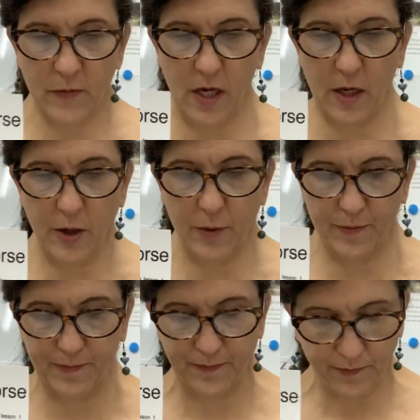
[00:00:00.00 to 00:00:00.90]

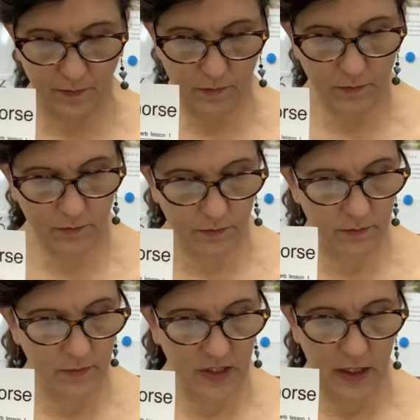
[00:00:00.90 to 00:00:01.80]

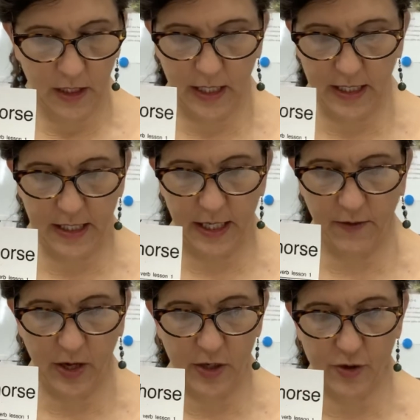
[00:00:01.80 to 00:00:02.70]
let's see,
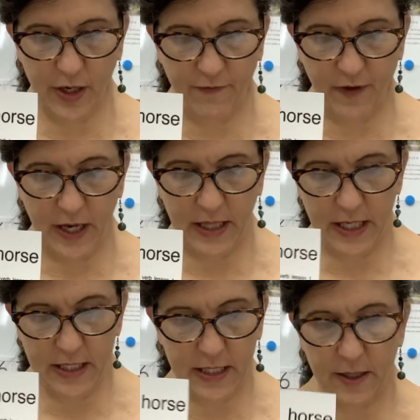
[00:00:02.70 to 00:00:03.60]
I've got to try to find
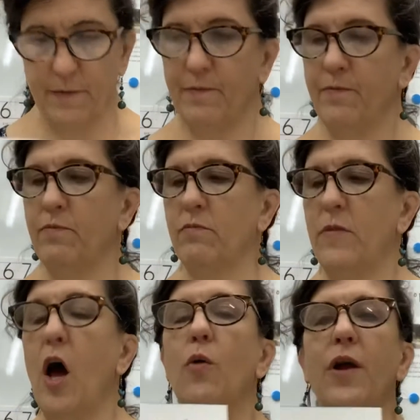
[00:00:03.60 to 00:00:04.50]
this.
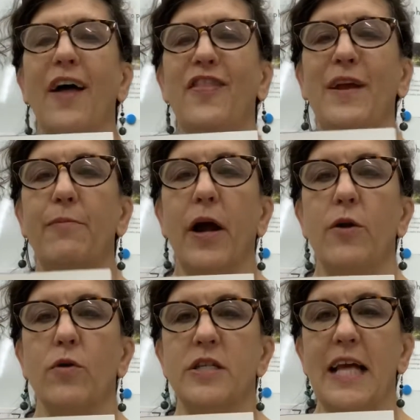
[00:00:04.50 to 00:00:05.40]
No, not the brown
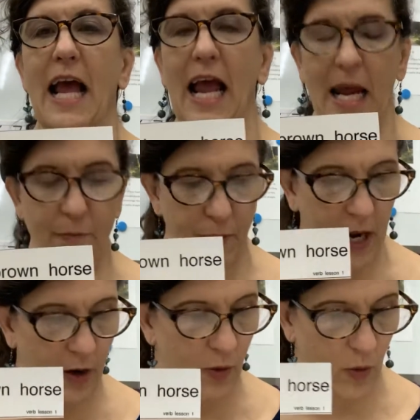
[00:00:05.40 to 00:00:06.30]
horse. A
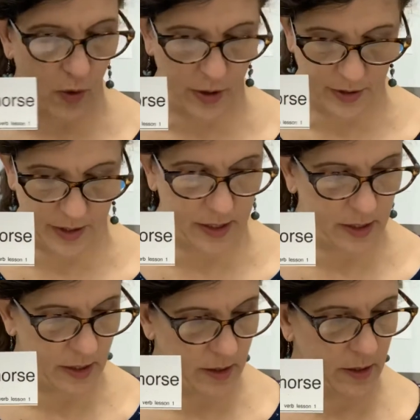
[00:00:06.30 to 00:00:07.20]
brown
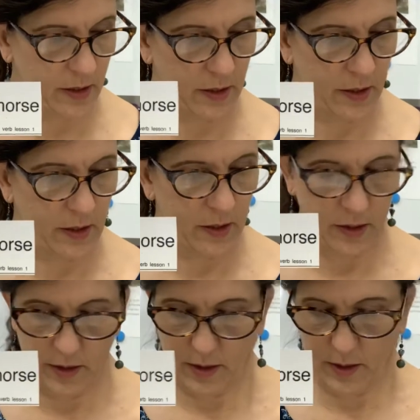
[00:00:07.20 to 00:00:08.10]
horse.
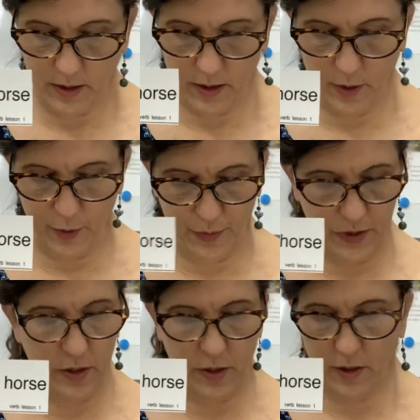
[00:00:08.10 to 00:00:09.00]

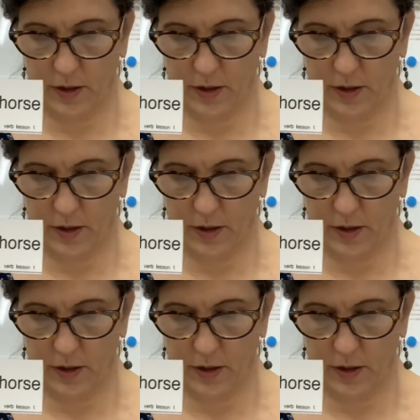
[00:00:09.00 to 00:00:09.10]
Oops.